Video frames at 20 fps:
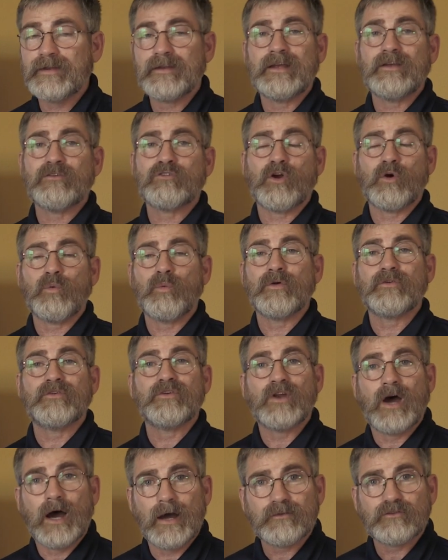Israel would
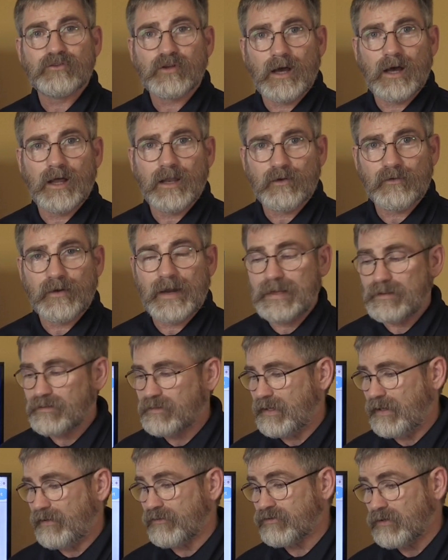not tolerate
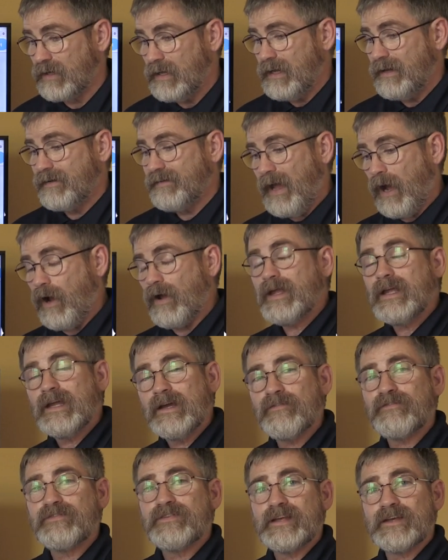this. Now,
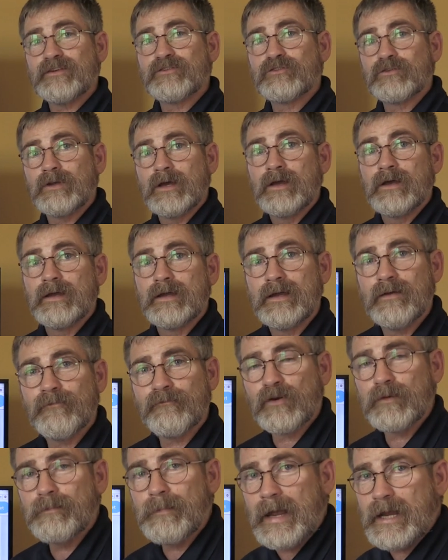if this
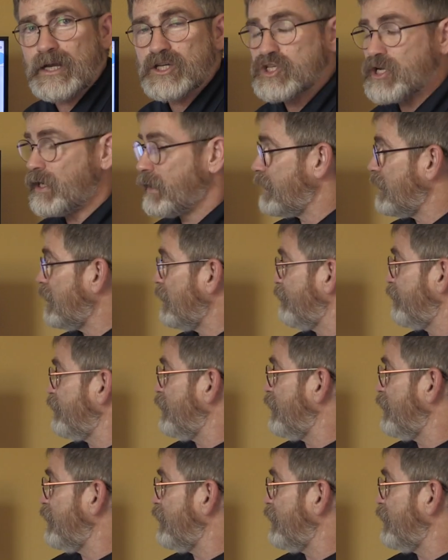information, if